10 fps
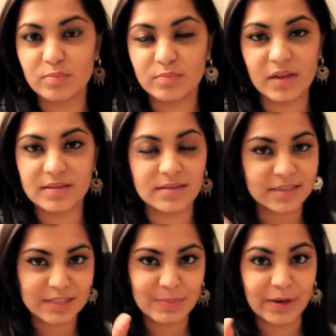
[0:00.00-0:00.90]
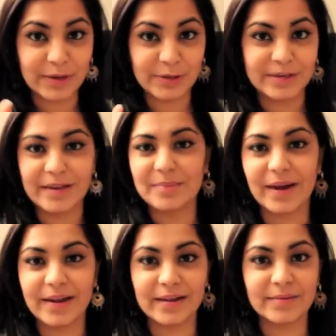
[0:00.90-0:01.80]
it's expired in
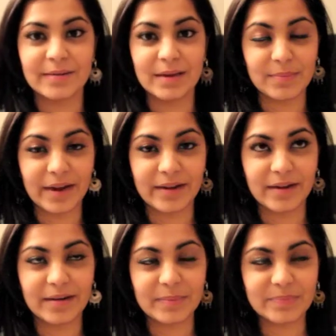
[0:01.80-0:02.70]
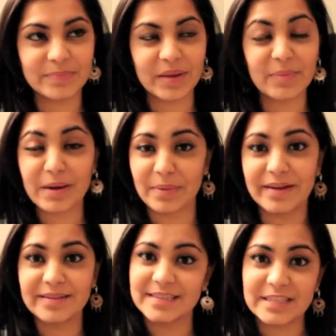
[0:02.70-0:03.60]
my
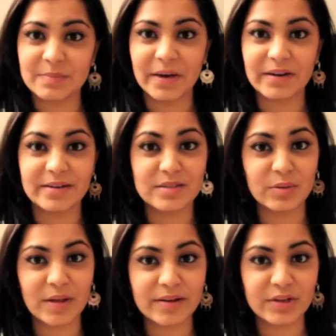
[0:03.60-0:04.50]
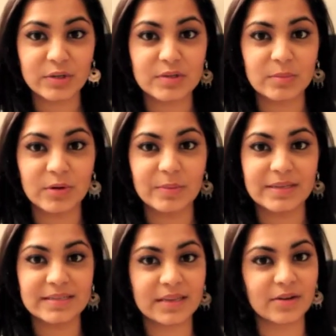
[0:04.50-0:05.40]
mind. It's expired. It's no longer usable
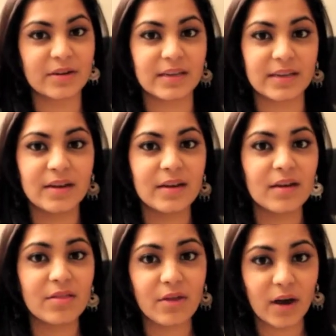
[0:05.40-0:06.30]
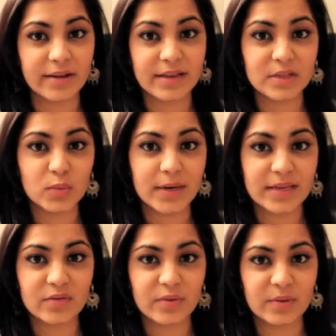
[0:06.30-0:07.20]
because I already thawed it
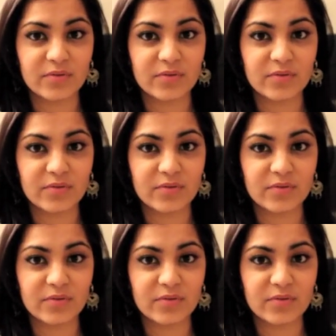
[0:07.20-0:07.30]
twice from the